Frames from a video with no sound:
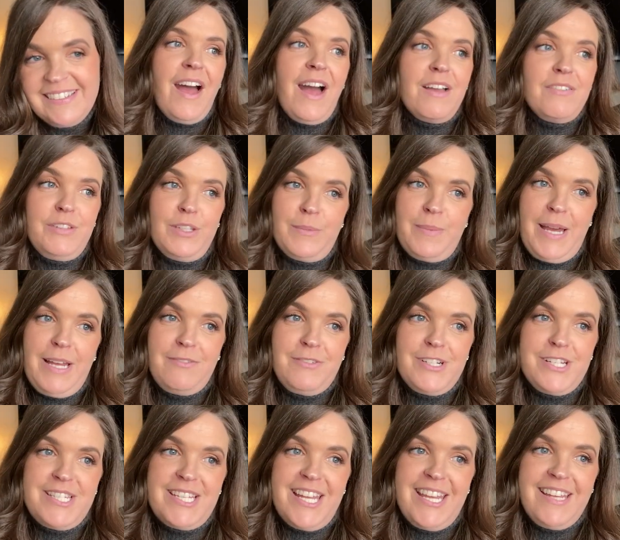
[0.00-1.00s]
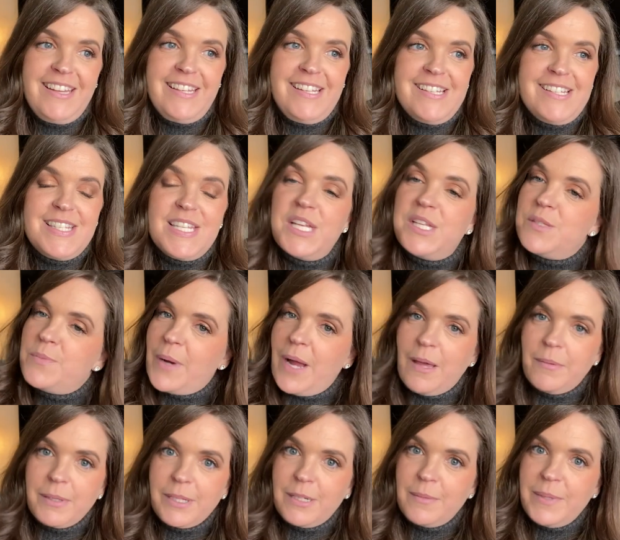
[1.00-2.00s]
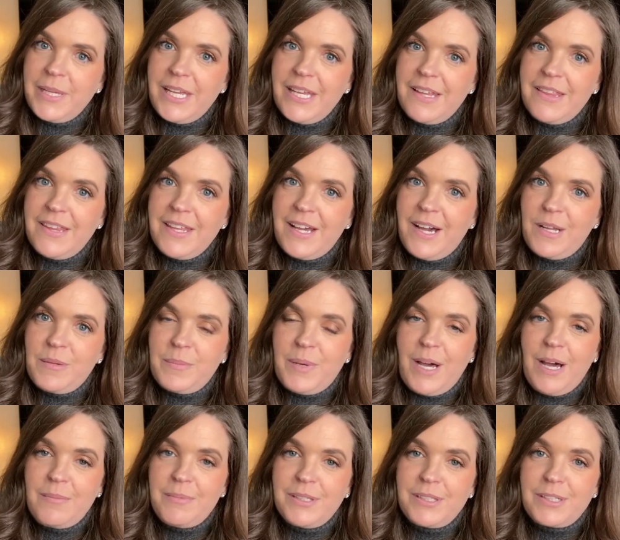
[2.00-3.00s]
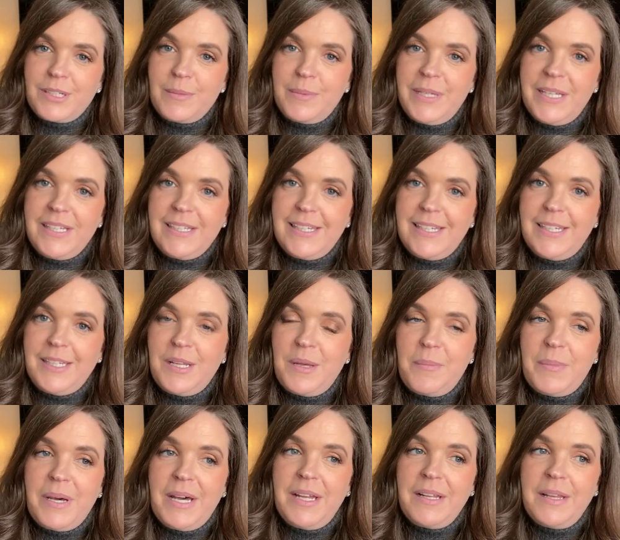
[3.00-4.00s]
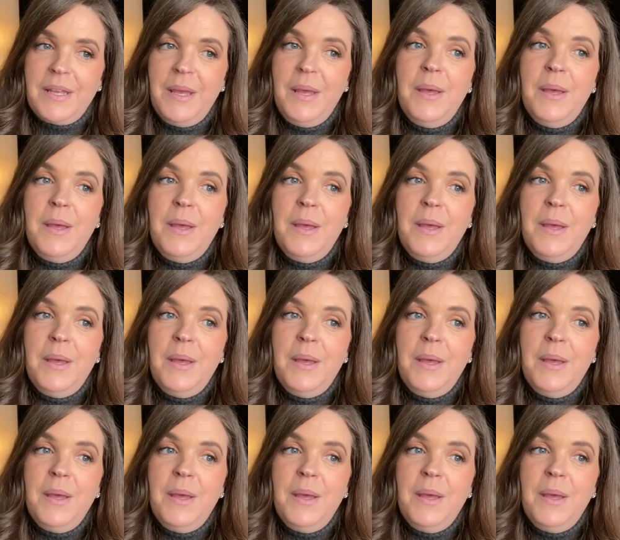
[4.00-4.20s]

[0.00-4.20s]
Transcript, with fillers: I feel bad for saying this. It's probably gonna be the unpopular opinion, but